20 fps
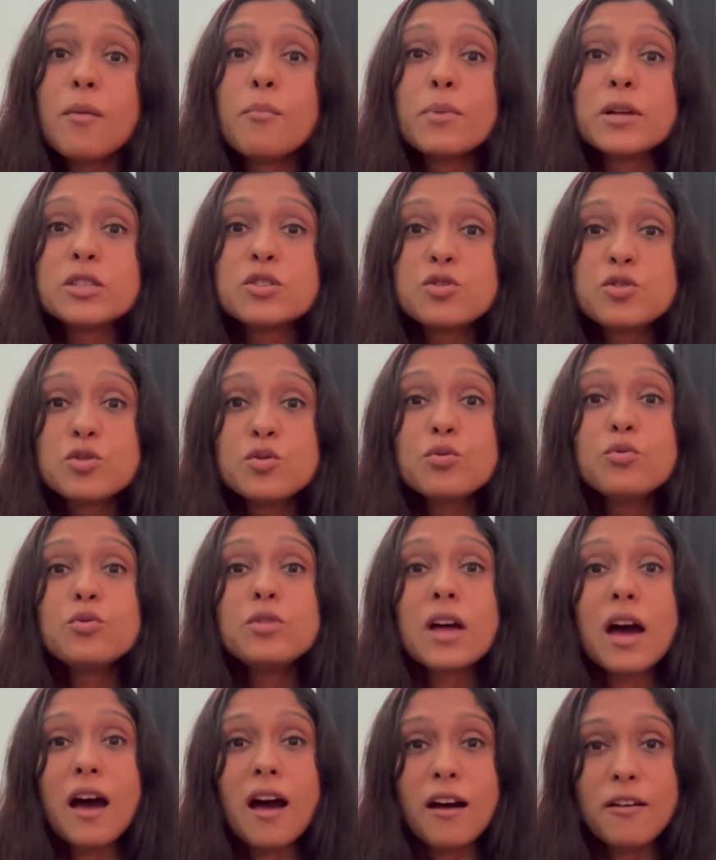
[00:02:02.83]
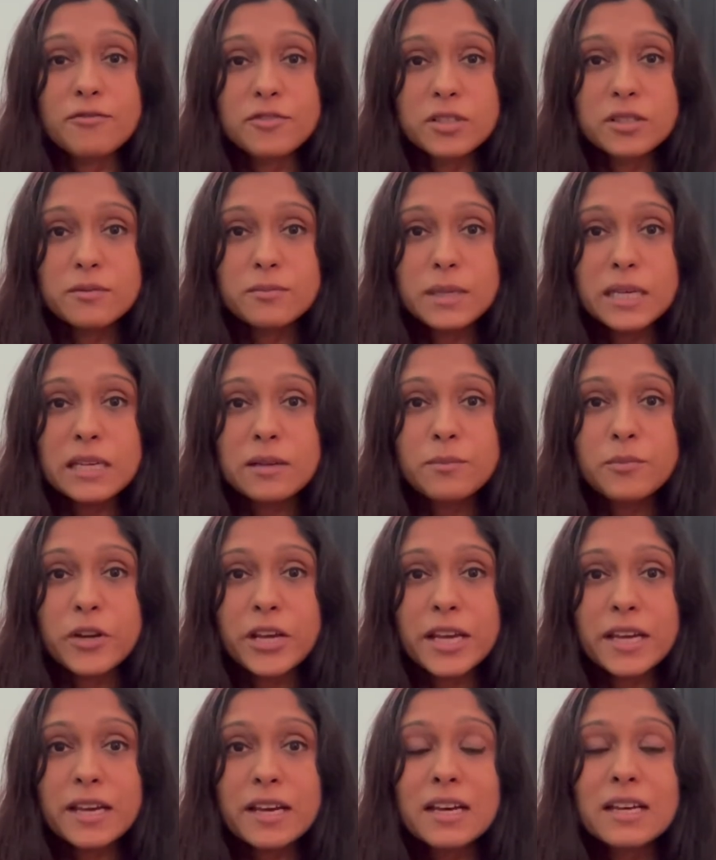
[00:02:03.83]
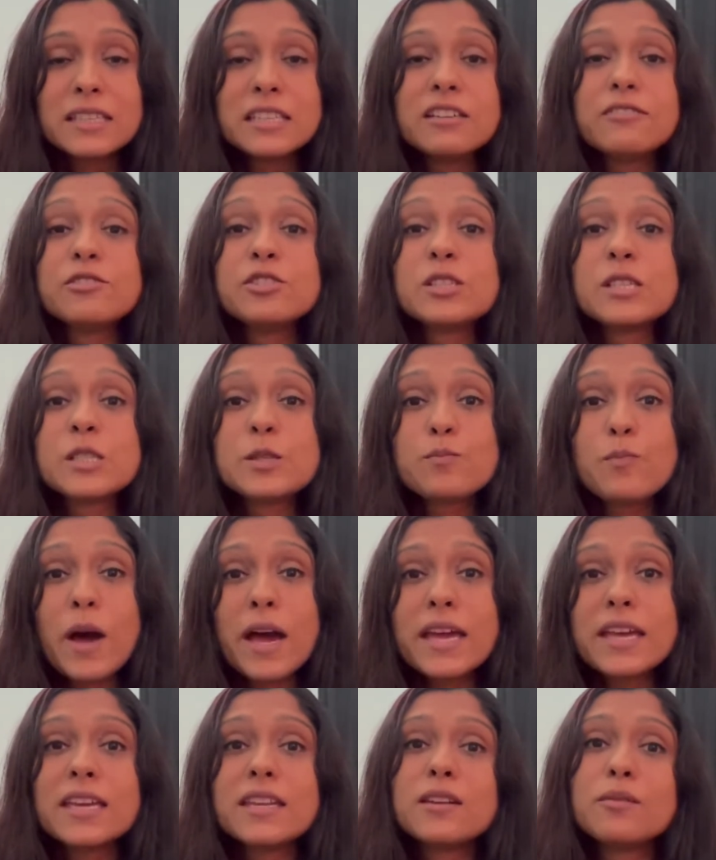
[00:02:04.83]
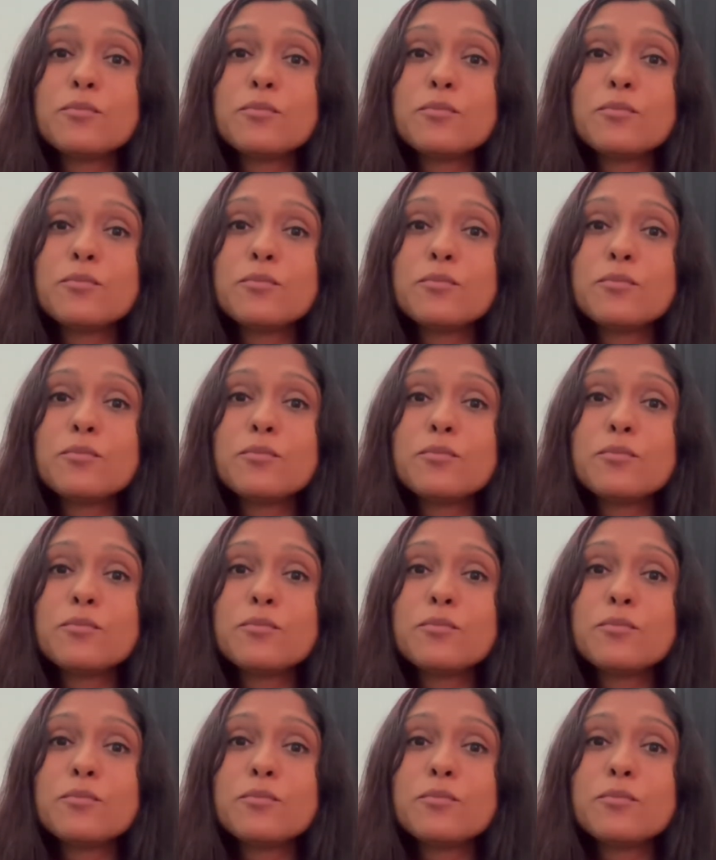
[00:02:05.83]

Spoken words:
But soon after the meal break, there was a spike in